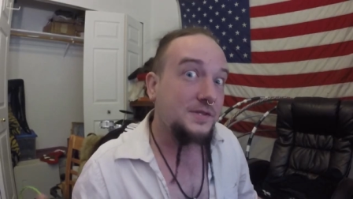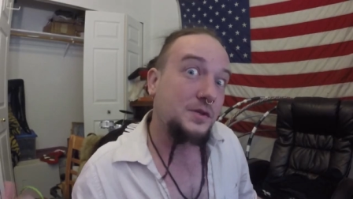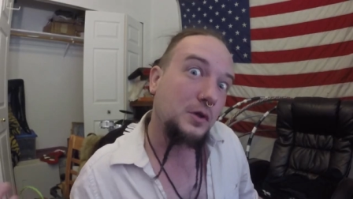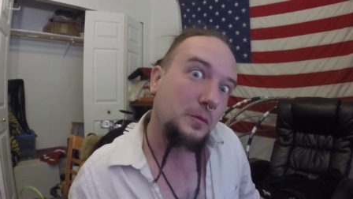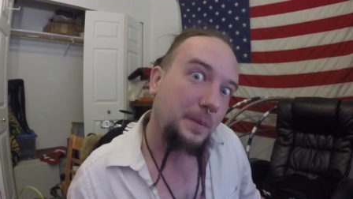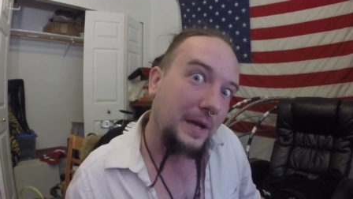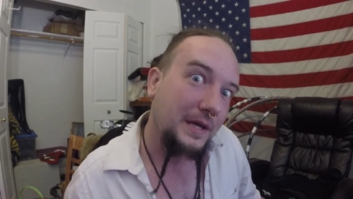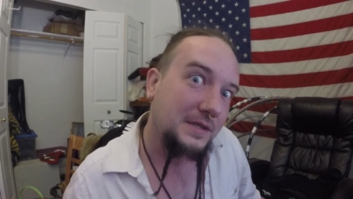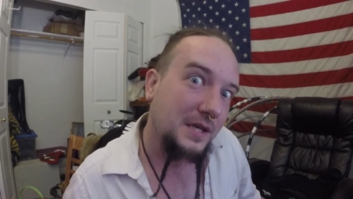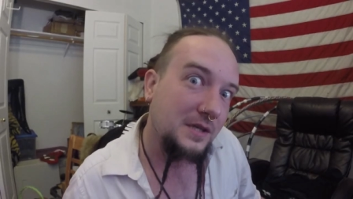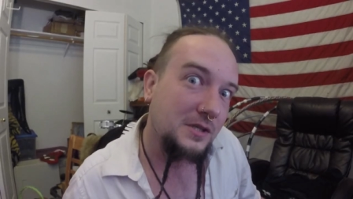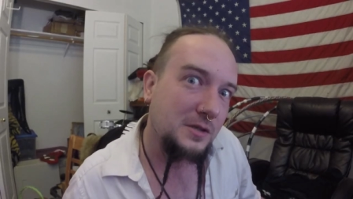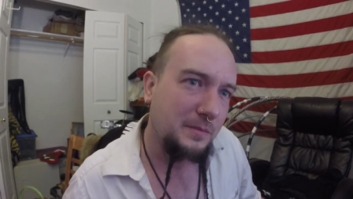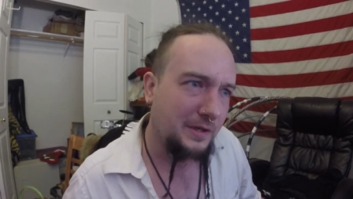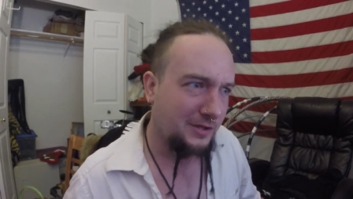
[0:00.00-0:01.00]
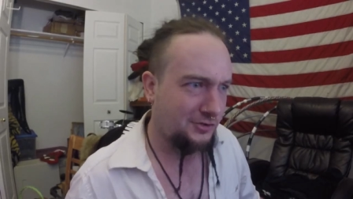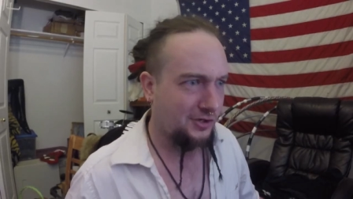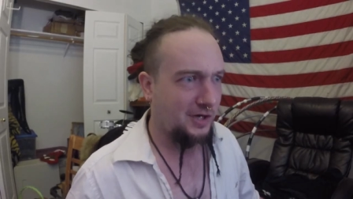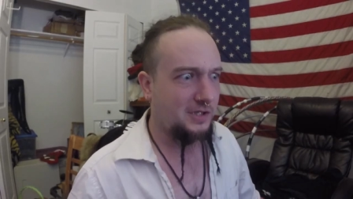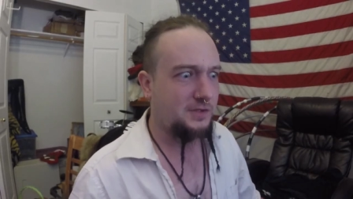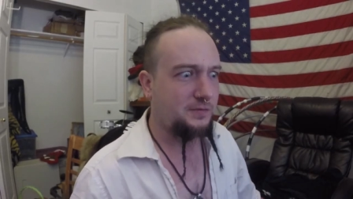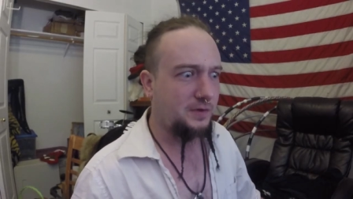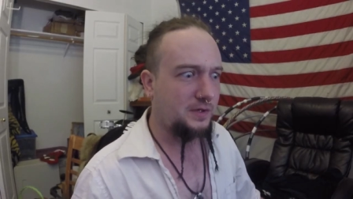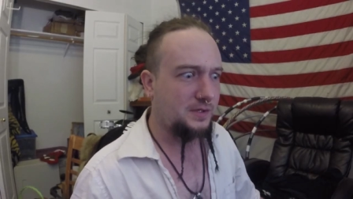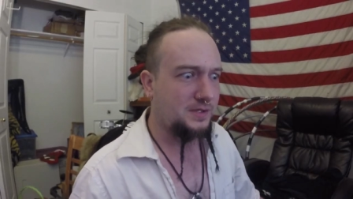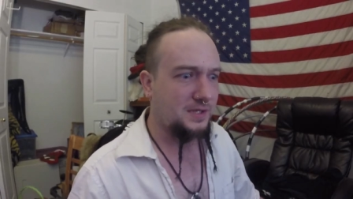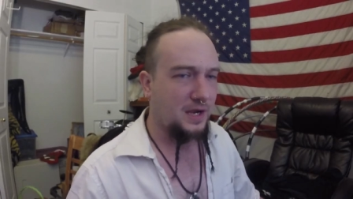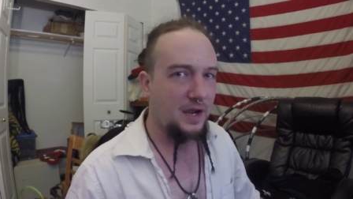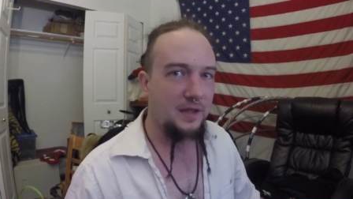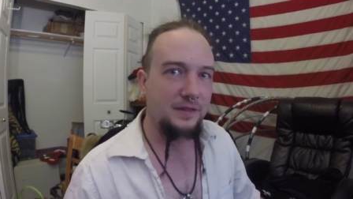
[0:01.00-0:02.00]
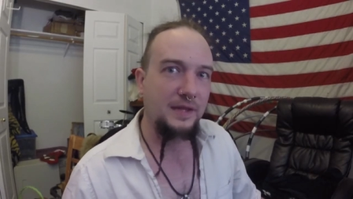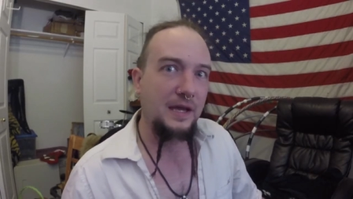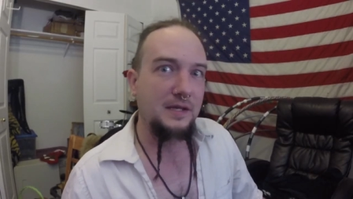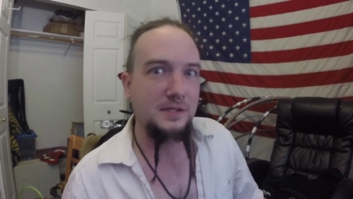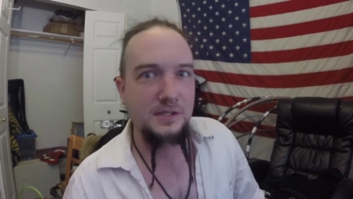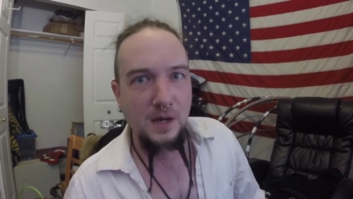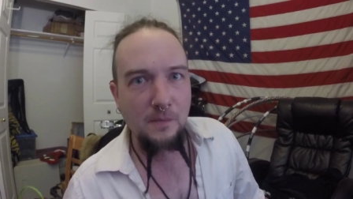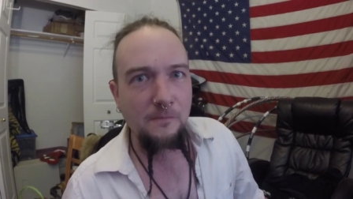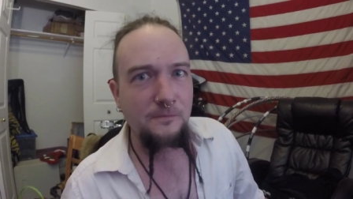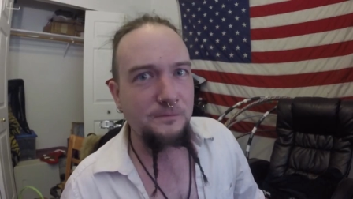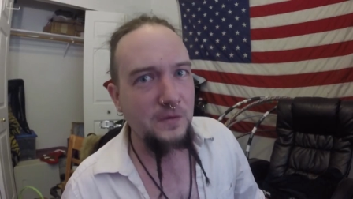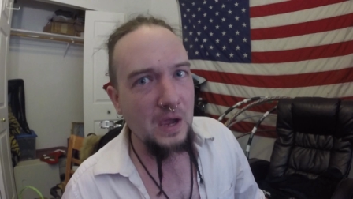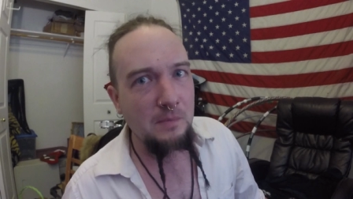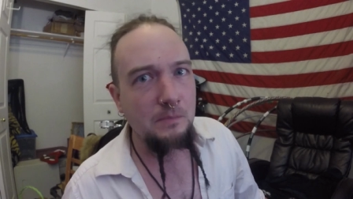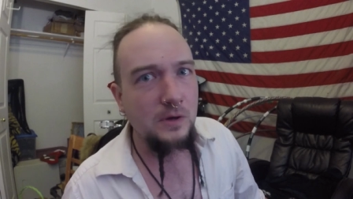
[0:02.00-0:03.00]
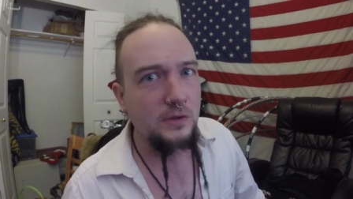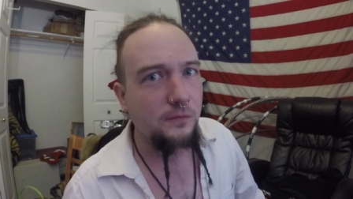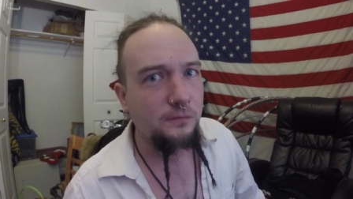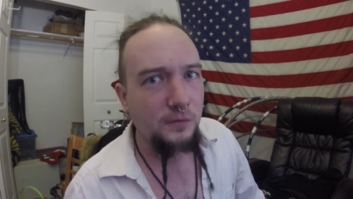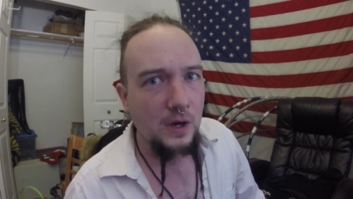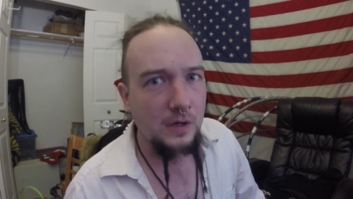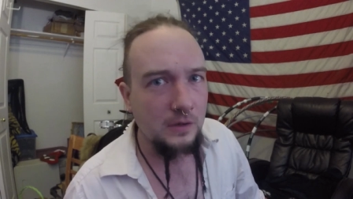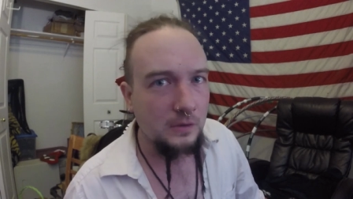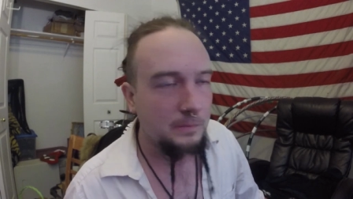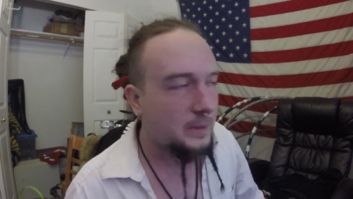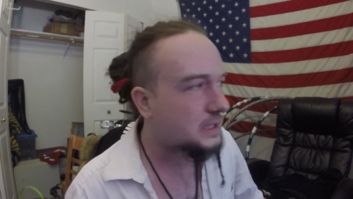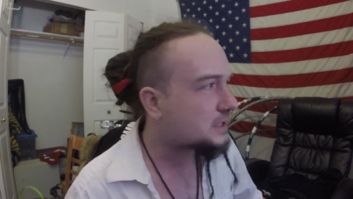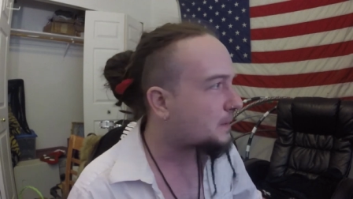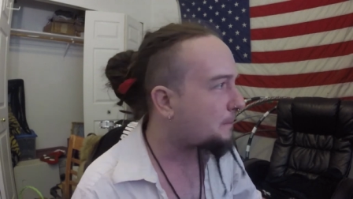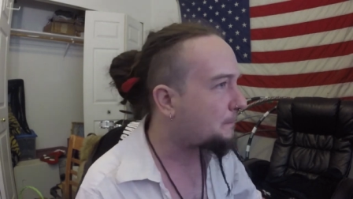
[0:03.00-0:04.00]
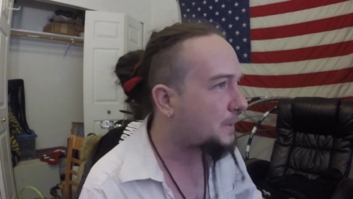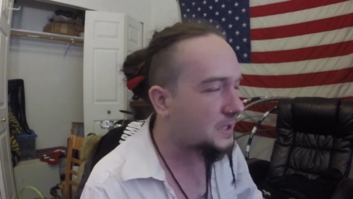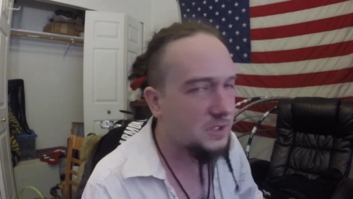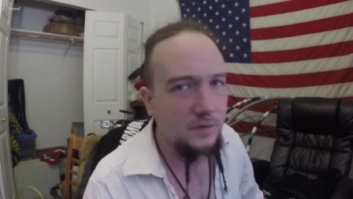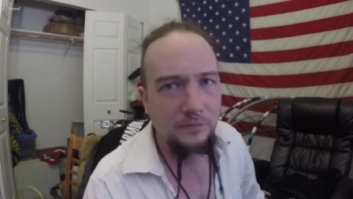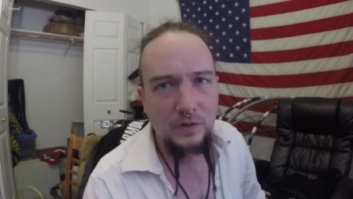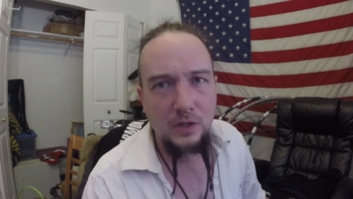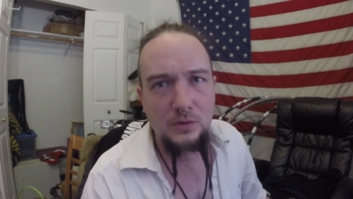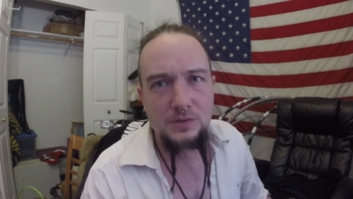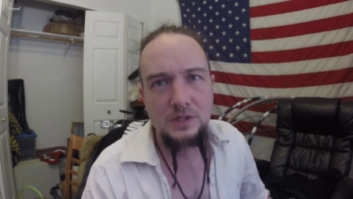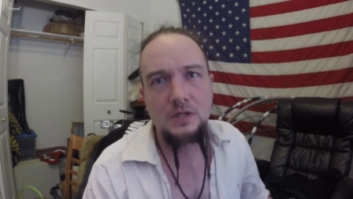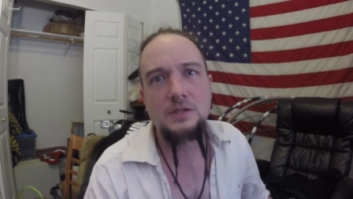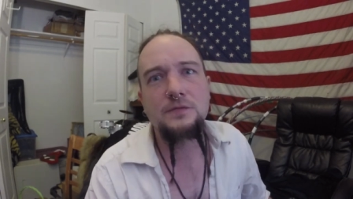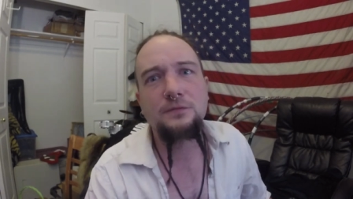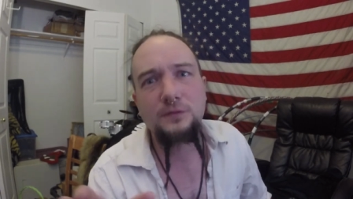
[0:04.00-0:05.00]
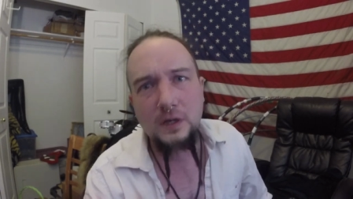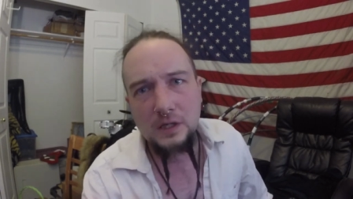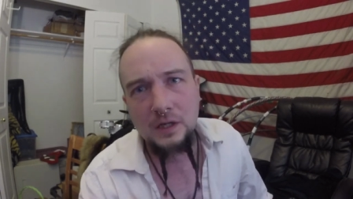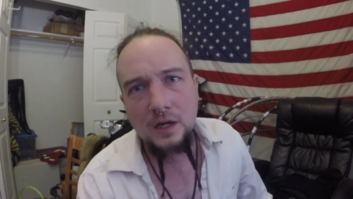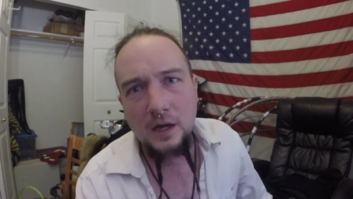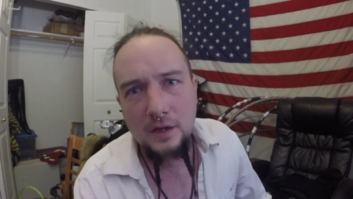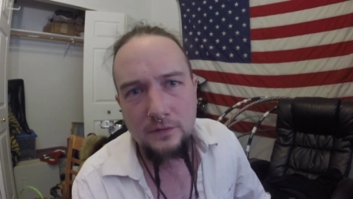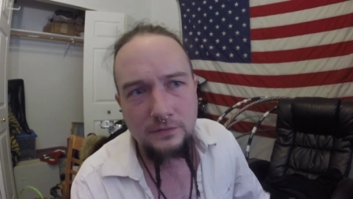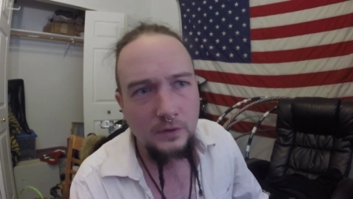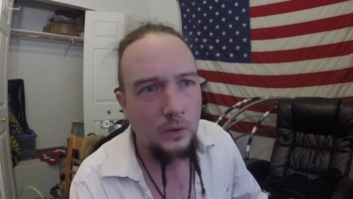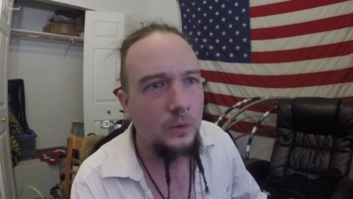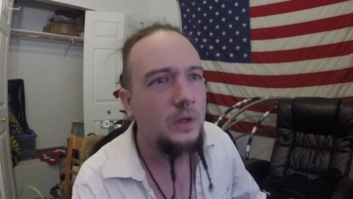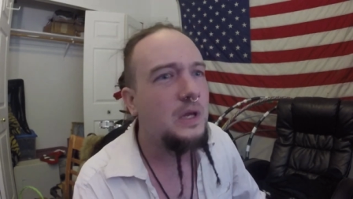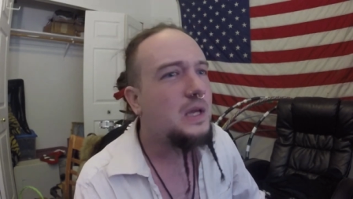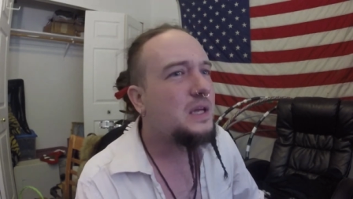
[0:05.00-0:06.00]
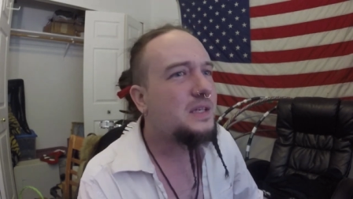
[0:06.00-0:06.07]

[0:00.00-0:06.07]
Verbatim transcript: So you'll pay attention to me, Josh Feuerstein, that dumb fat motherfucker who makes a bunch of videos on his fucking iPhone,